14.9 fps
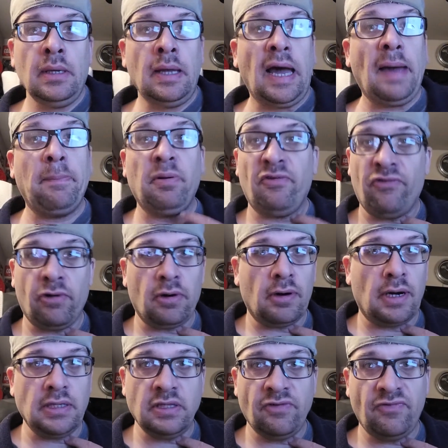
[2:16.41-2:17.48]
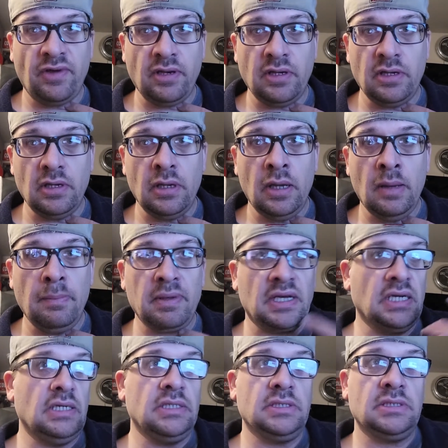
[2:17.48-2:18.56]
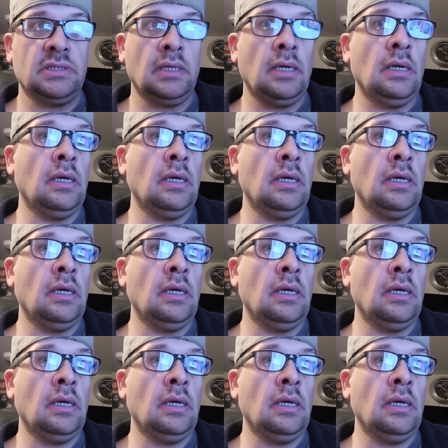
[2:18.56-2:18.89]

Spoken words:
I prefer undefeated because